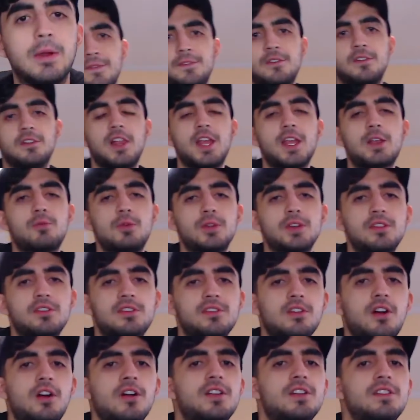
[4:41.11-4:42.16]
if you like what you
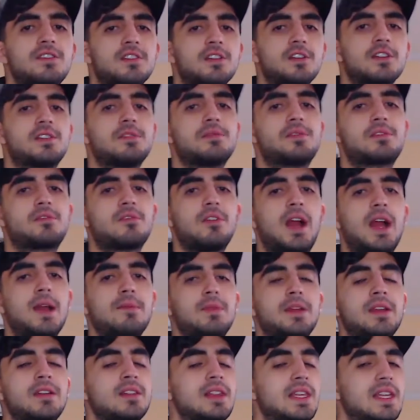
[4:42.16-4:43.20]
saw, consider
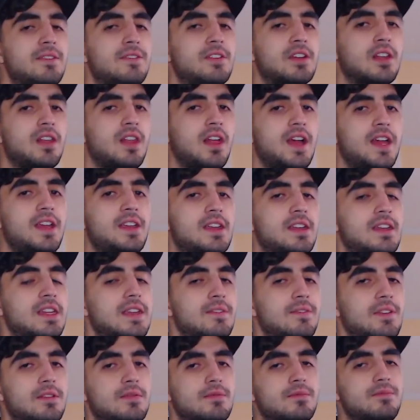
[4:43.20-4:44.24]
subscribing, leaving a like, and
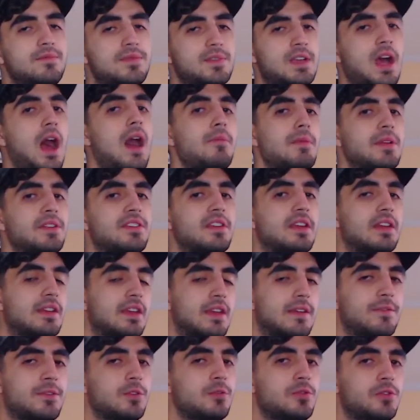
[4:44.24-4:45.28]
even commenting.
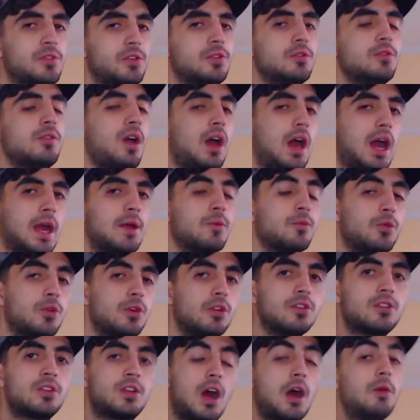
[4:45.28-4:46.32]
If you do, I
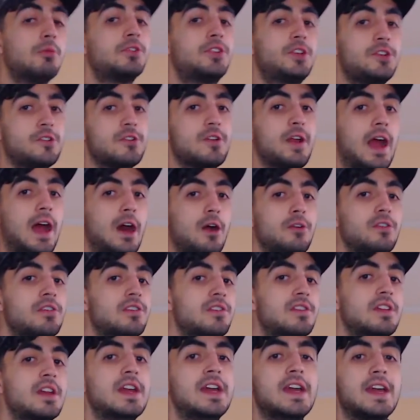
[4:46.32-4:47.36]
will come to your
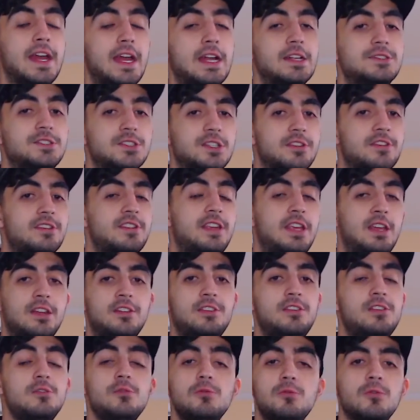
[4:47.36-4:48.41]
house and just
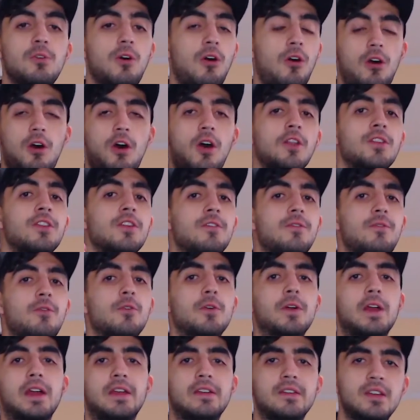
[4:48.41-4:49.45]
kiss you on the
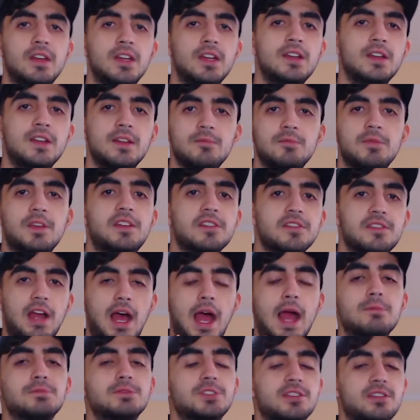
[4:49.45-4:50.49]
forehead. Because
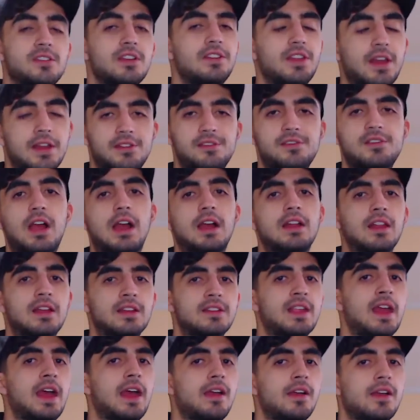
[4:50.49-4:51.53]
I'm just a nice guy
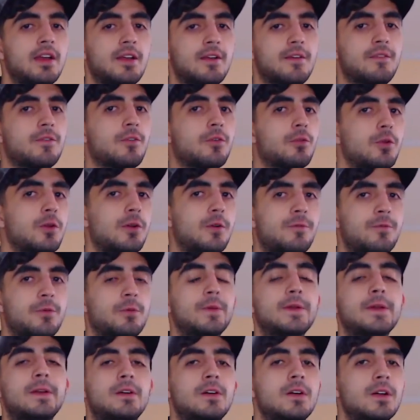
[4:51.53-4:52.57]
like that. For real, for
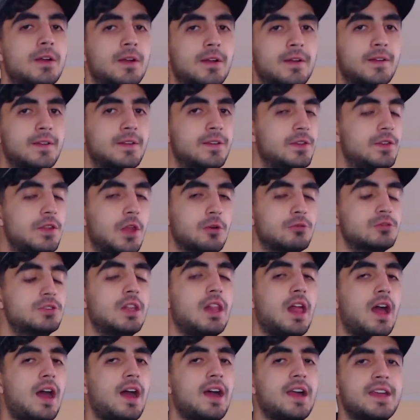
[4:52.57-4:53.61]
real. No
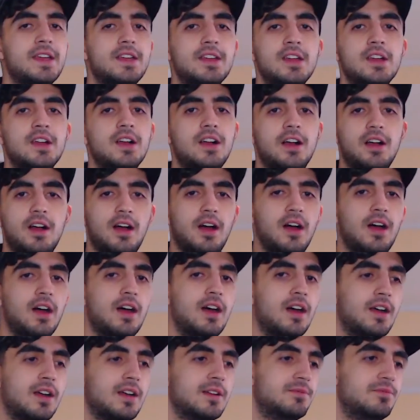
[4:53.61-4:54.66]
lie.
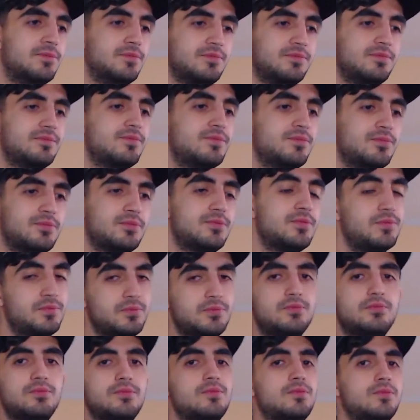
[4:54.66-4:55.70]

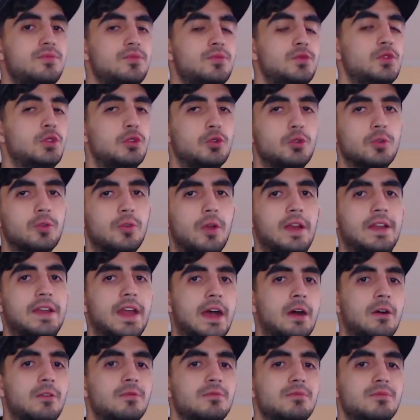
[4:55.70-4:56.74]
Do it right
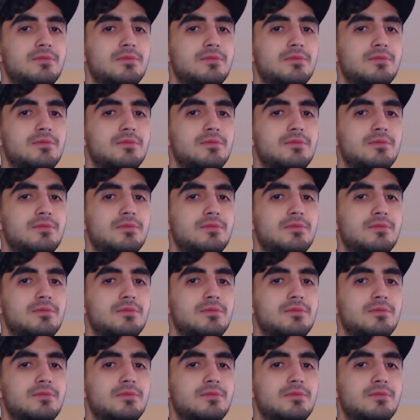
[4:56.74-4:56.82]
now.